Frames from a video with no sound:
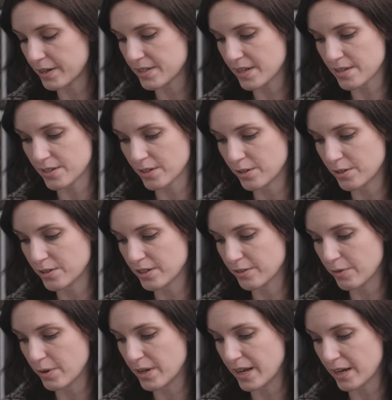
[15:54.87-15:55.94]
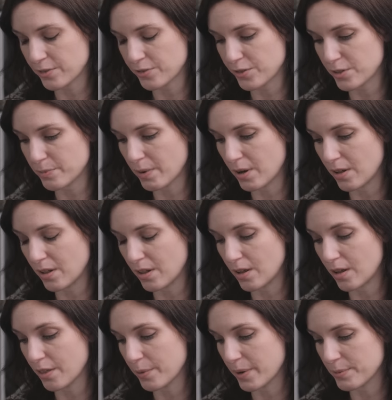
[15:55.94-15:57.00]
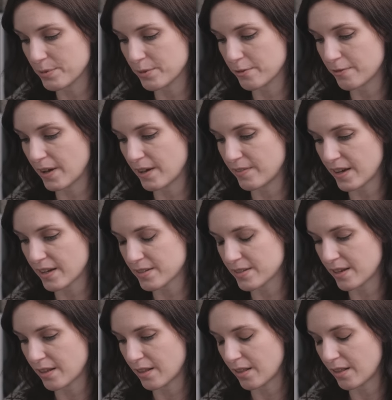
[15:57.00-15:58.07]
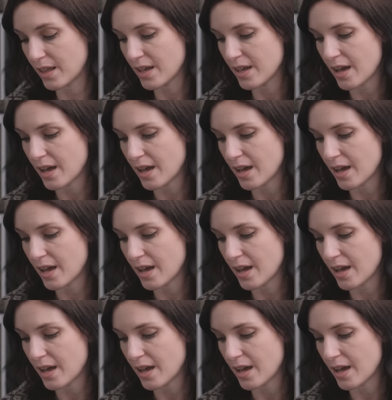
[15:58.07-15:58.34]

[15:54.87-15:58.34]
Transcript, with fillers: size inclusive one, extra small, all the way up to 5XL.